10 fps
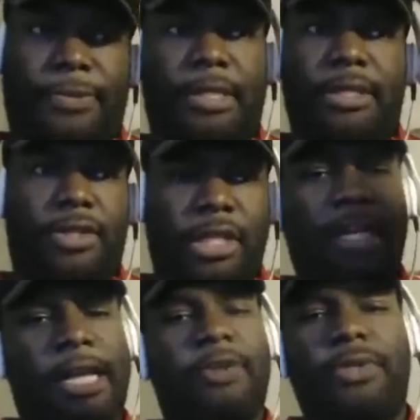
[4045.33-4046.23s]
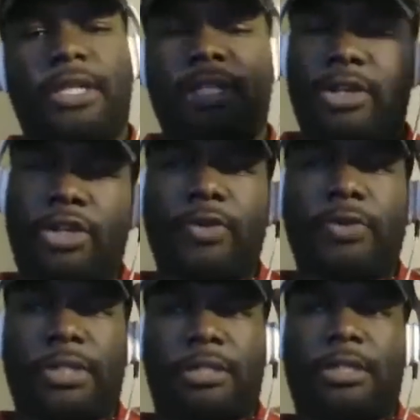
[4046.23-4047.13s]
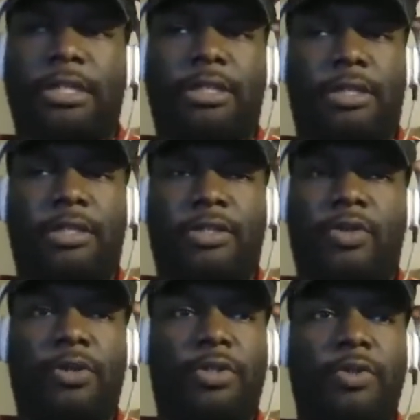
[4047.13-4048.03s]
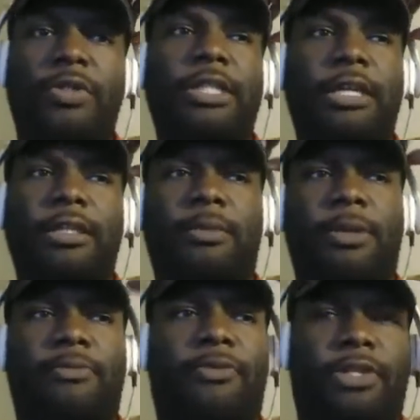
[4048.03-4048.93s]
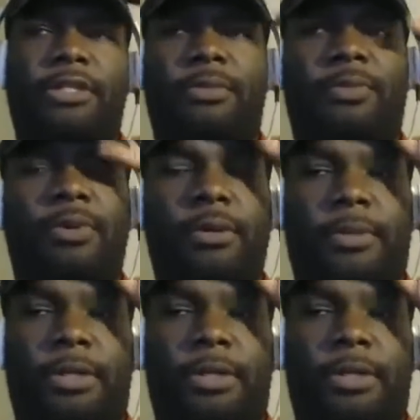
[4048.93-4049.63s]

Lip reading: the language that they're using is going to set them up for disappointment.